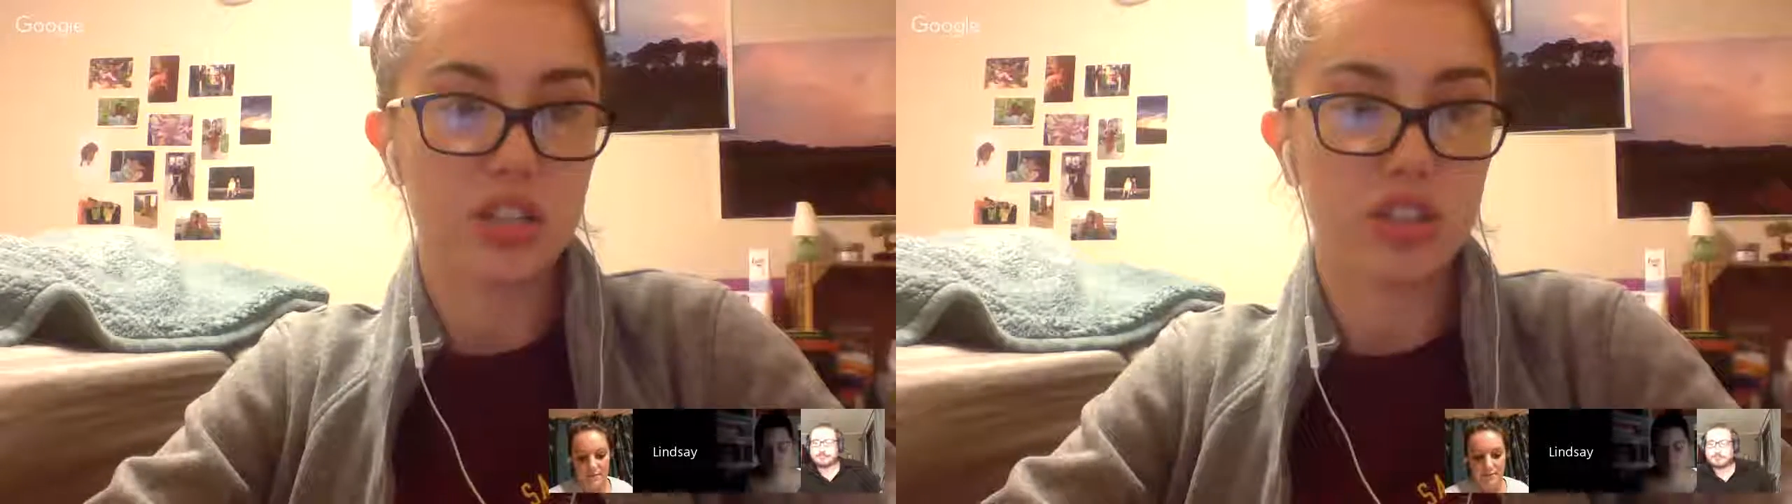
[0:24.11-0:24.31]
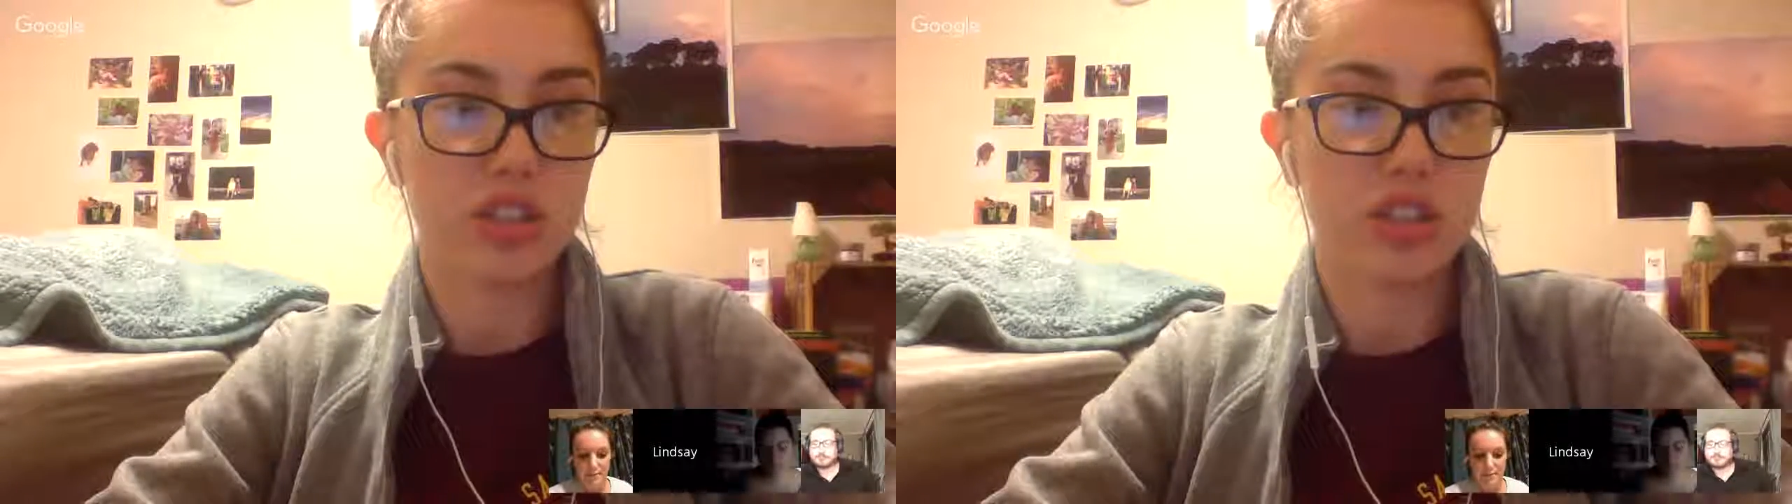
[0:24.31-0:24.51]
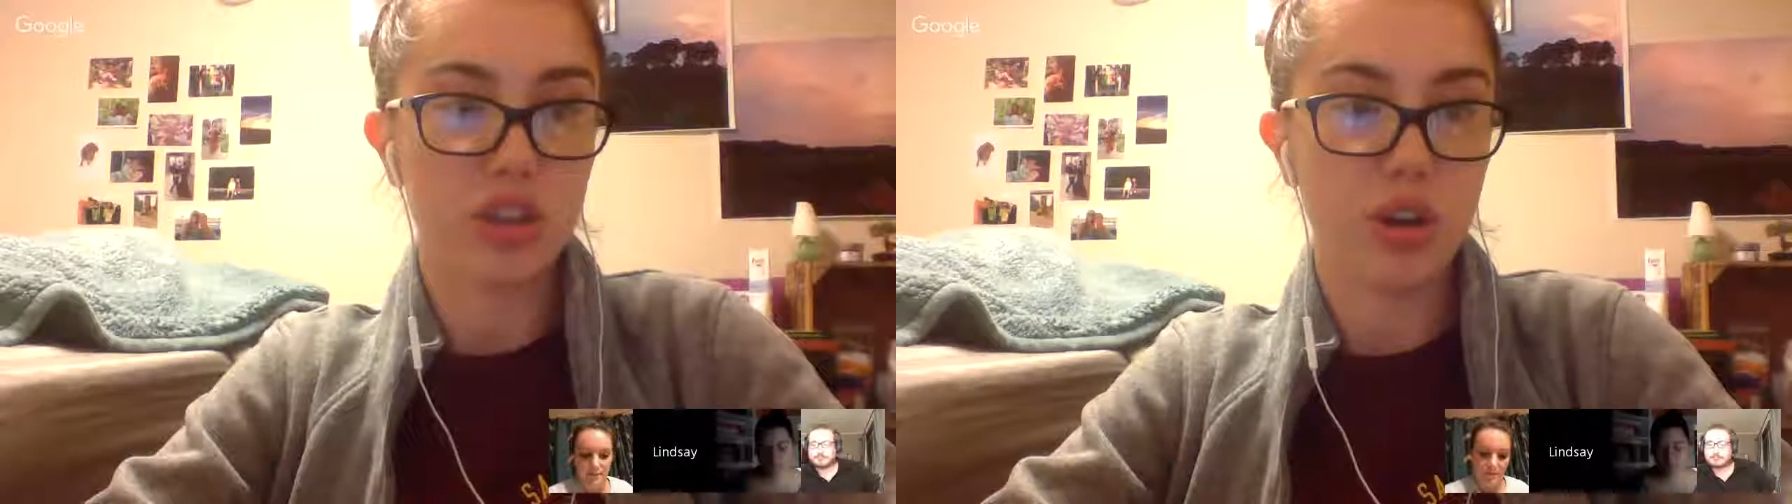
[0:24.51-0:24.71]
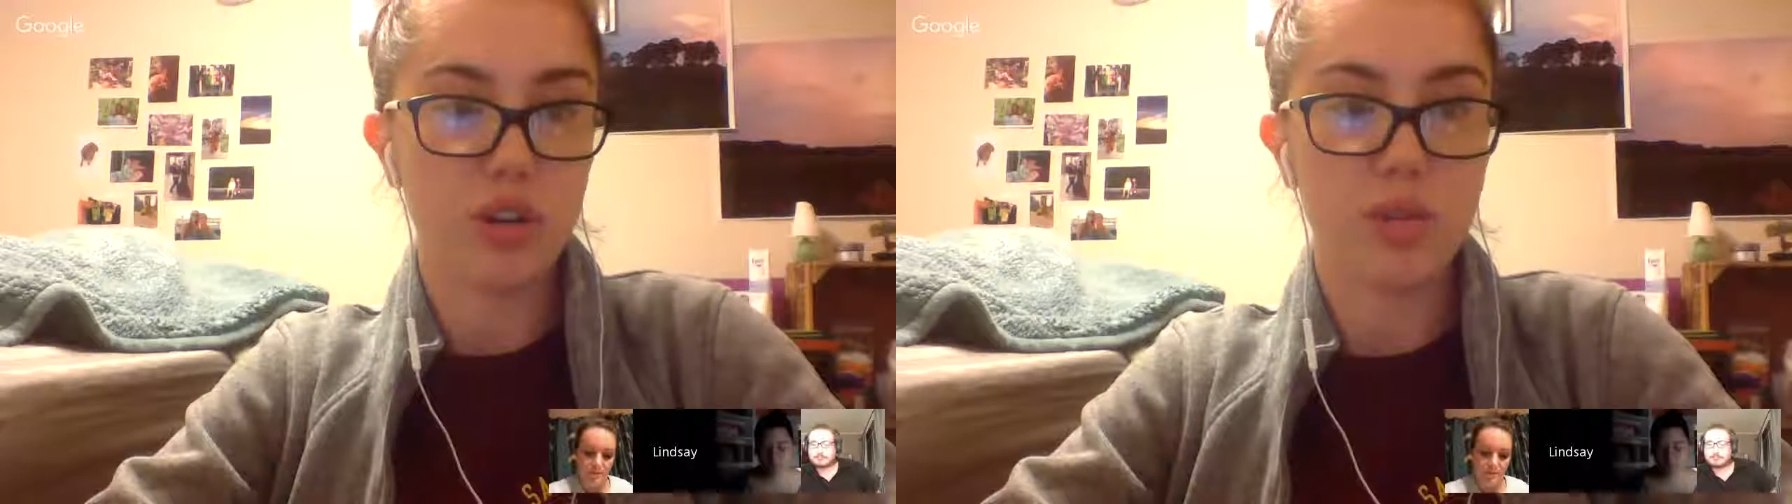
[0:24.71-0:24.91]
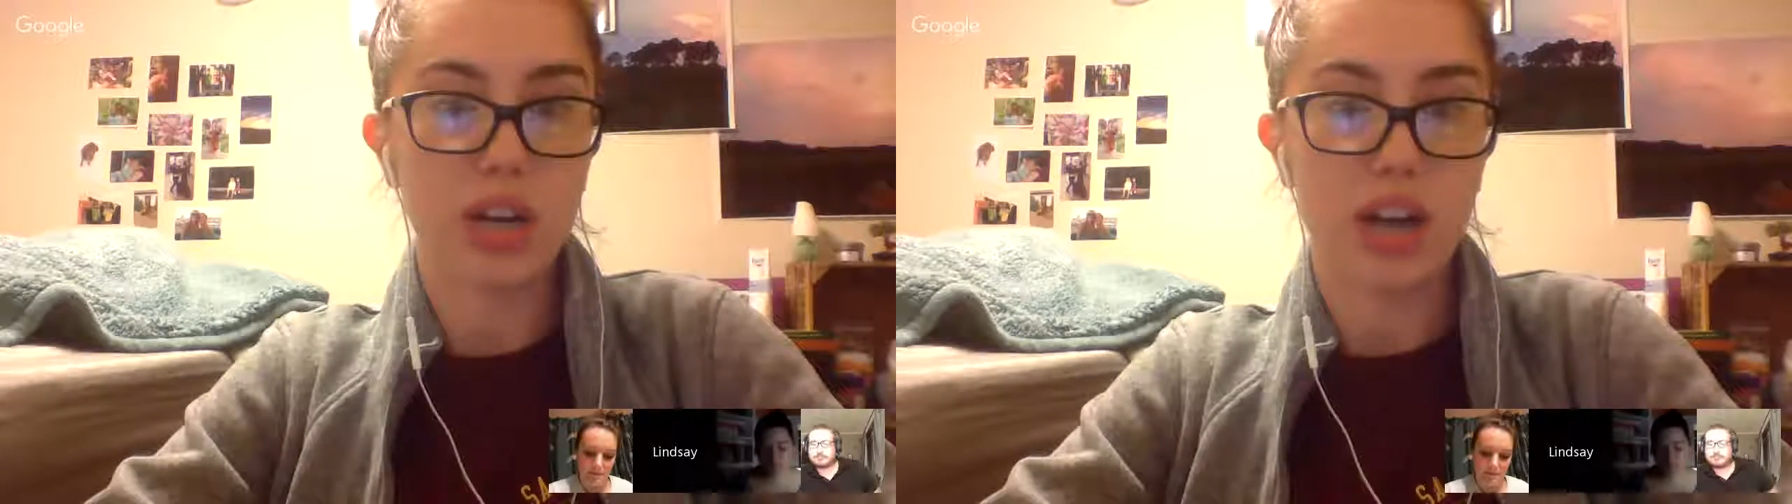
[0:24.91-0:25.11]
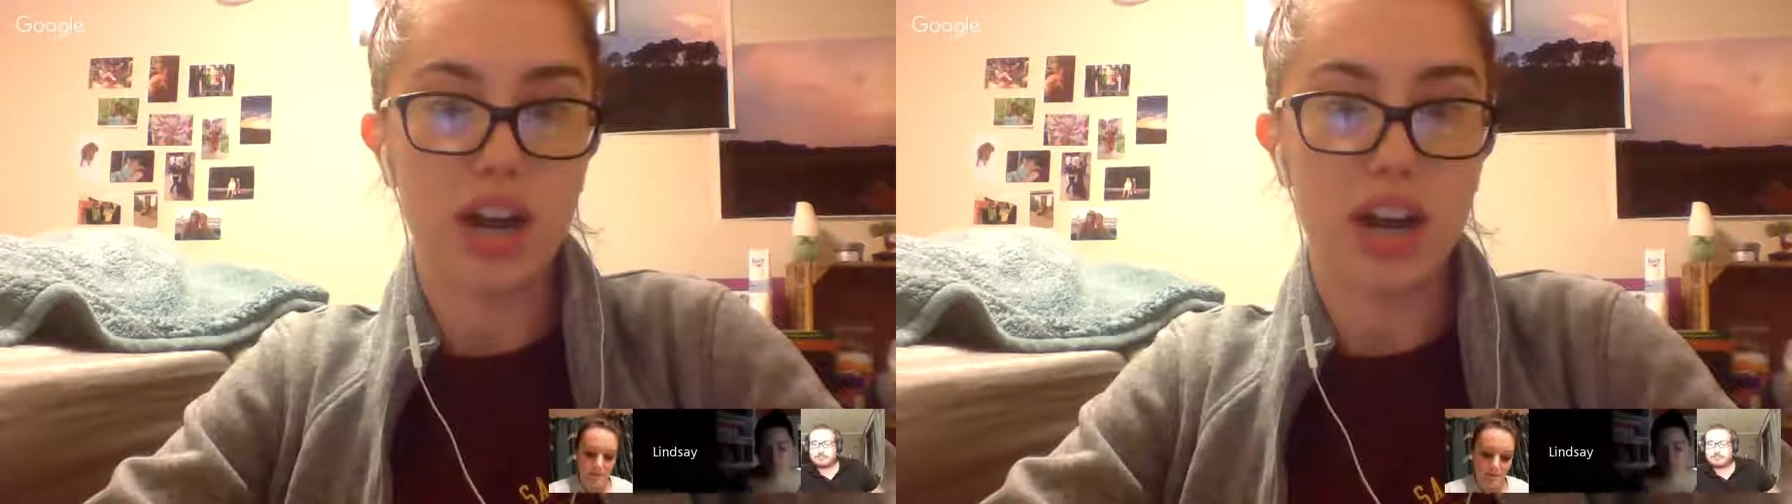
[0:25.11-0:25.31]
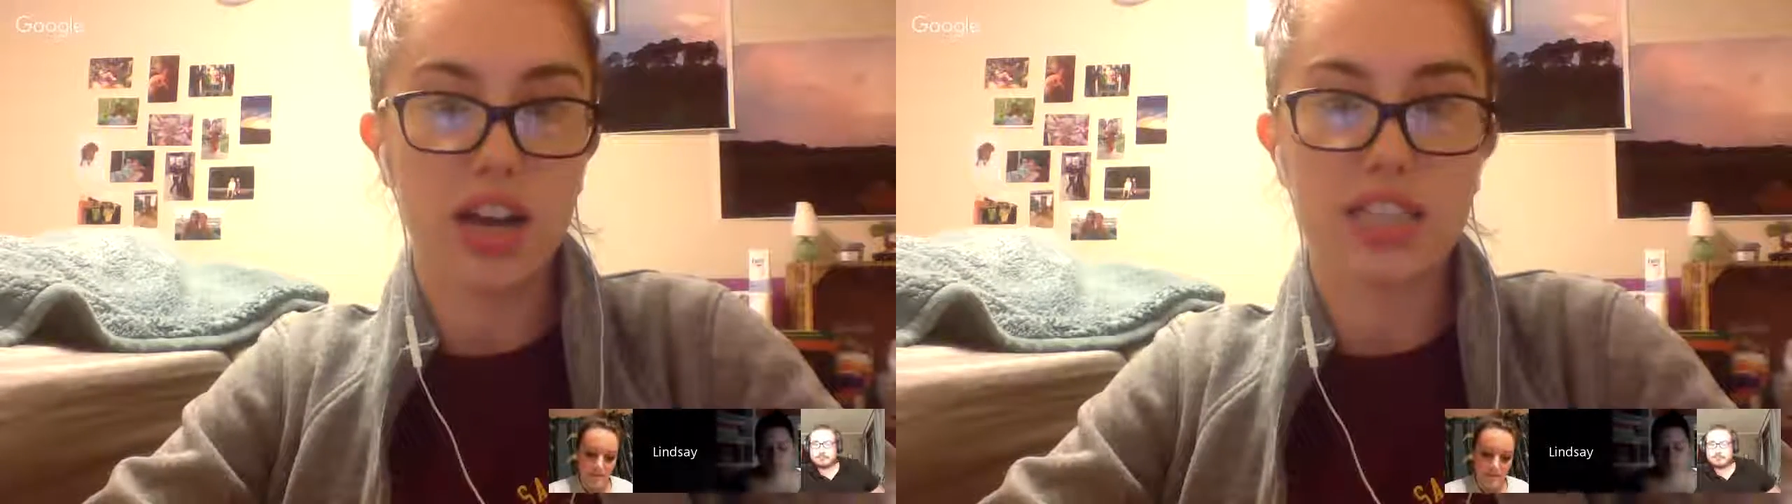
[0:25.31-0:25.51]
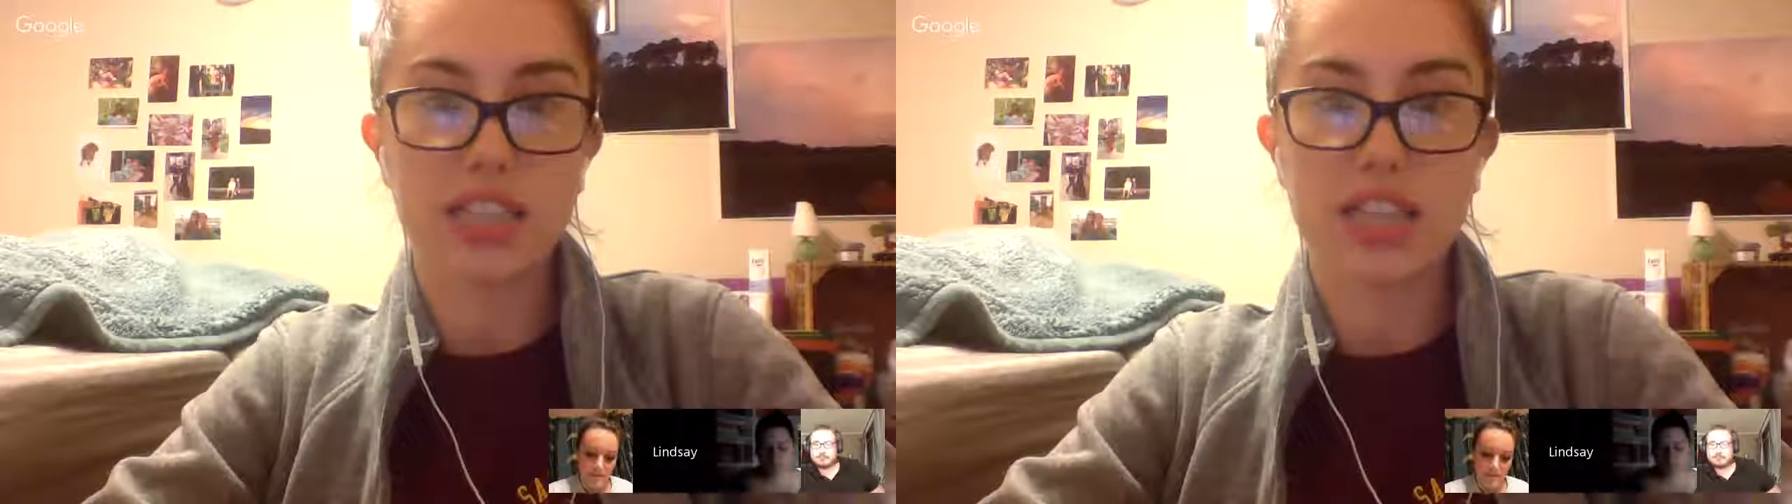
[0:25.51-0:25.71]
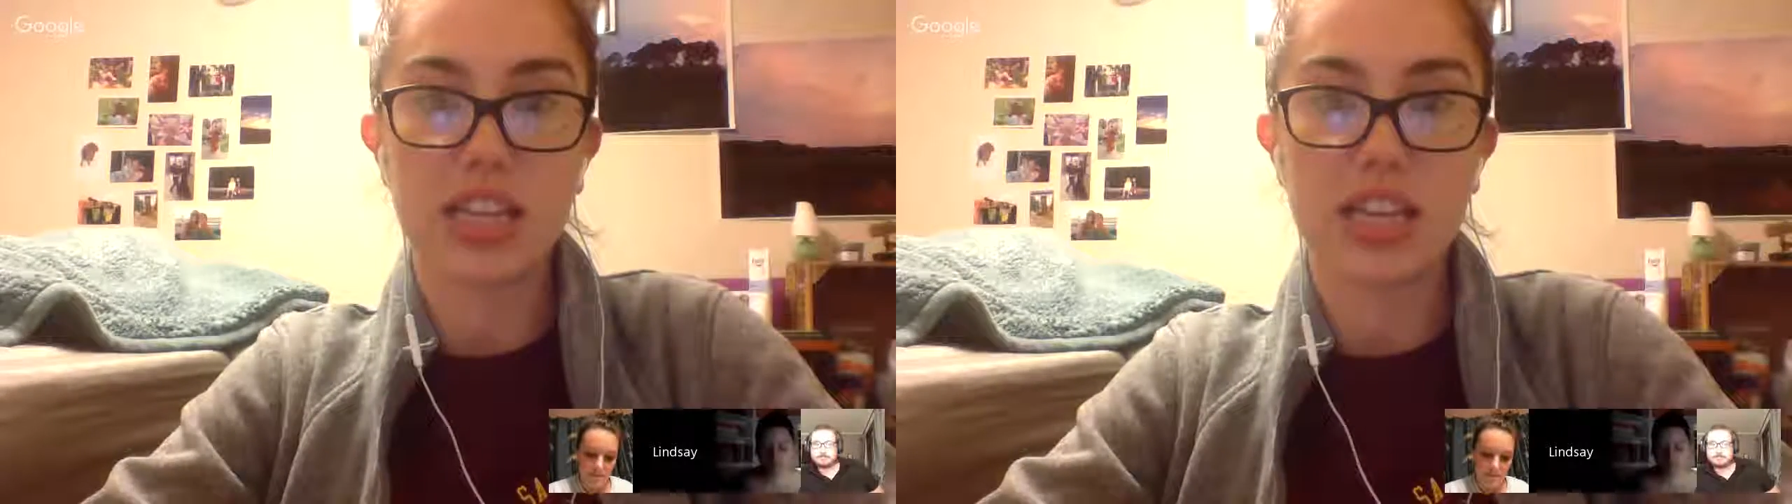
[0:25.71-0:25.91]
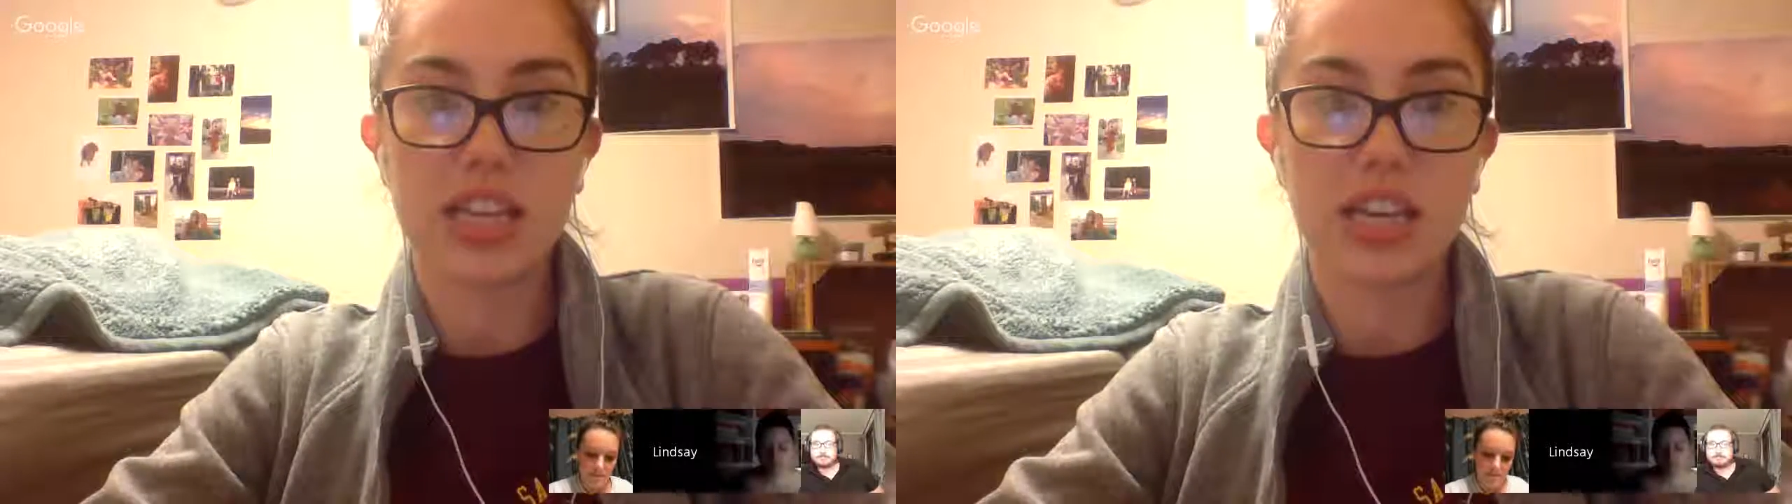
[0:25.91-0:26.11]
show you guys
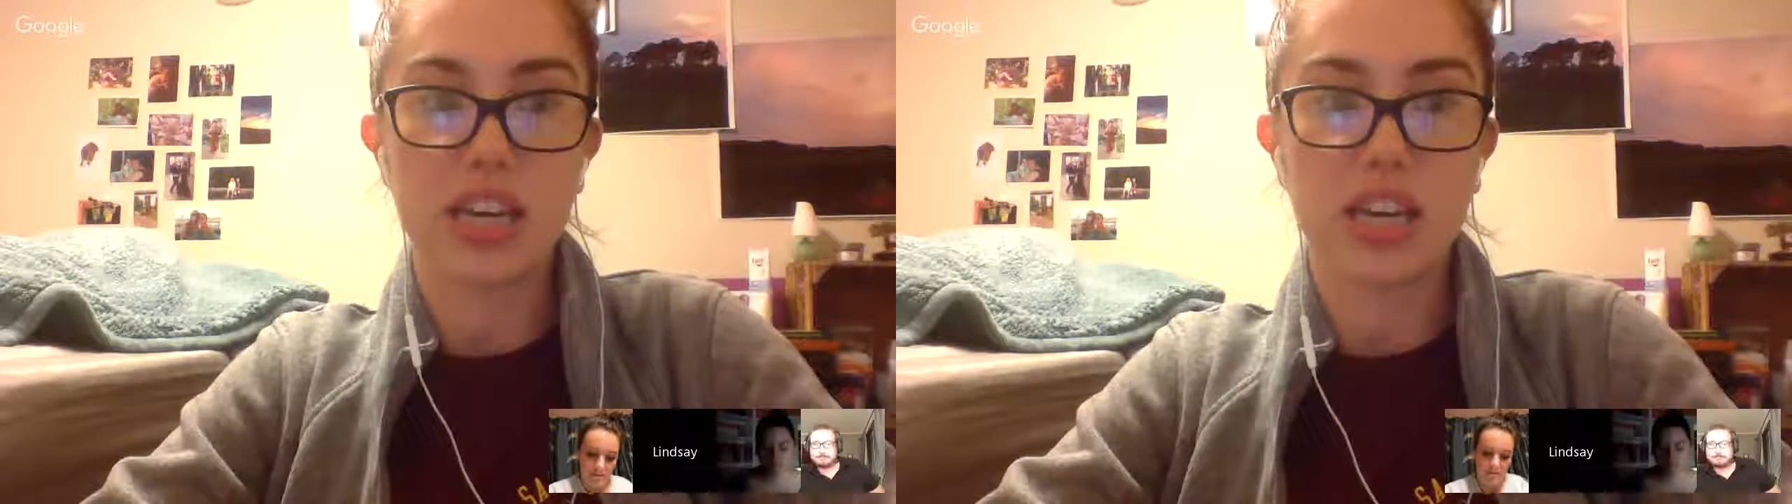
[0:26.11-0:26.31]
the